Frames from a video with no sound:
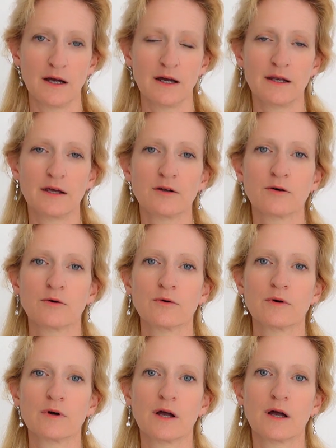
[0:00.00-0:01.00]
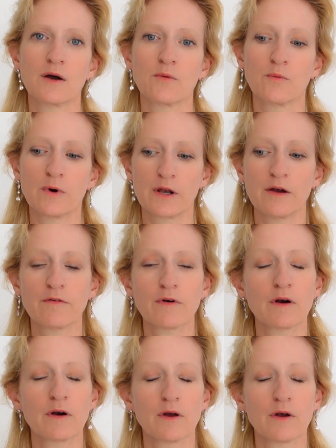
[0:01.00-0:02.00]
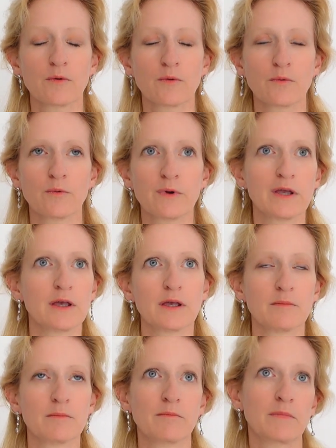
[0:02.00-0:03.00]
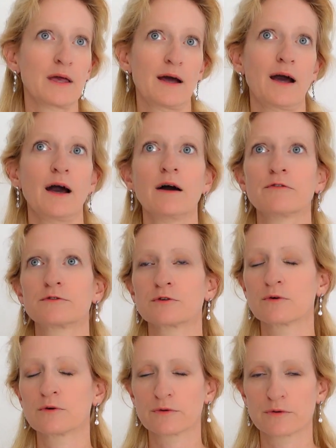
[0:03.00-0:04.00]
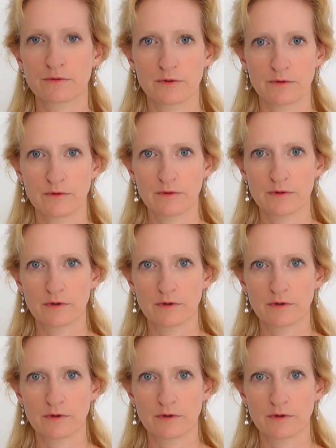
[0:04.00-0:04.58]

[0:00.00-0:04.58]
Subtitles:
And I know whatever we may have to go through,